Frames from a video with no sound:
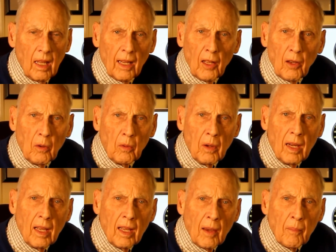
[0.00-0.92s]
Hello,
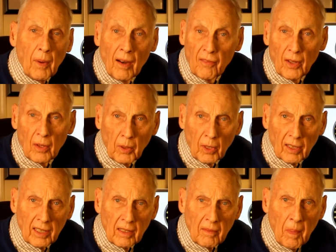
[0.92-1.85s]
I'm Bob von
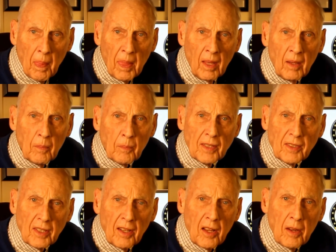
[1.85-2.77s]
Bargen,
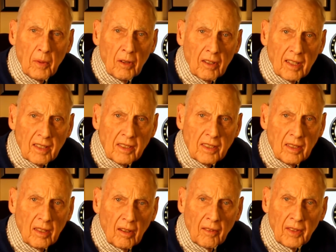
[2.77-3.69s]
President
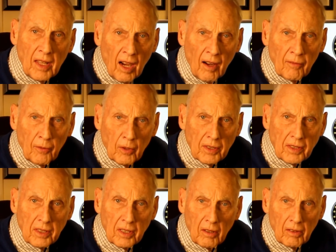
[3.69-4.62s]
Emeritus of the Armed
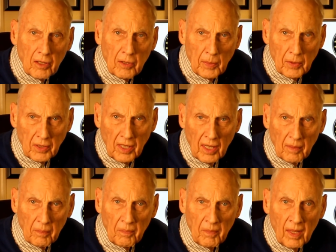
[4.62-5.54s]
Forces Heritage
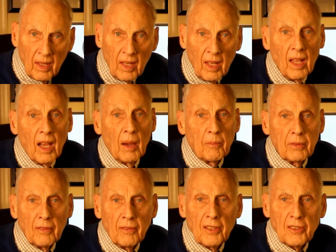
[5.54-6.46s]
Museum. I'm
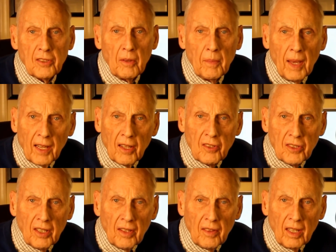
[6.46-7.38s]
privileged to
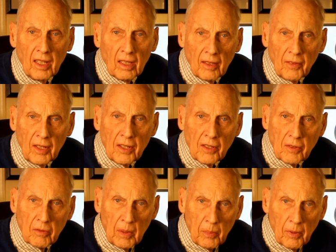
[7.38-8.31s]
manage the Living
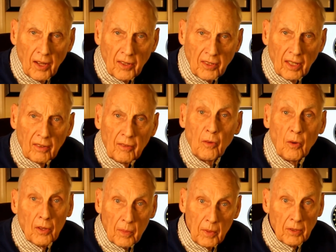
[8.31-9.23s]
History Project
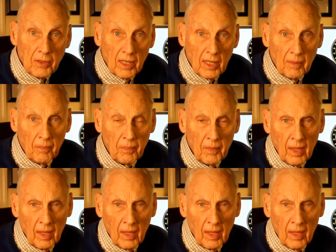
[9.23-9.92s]
for the museum.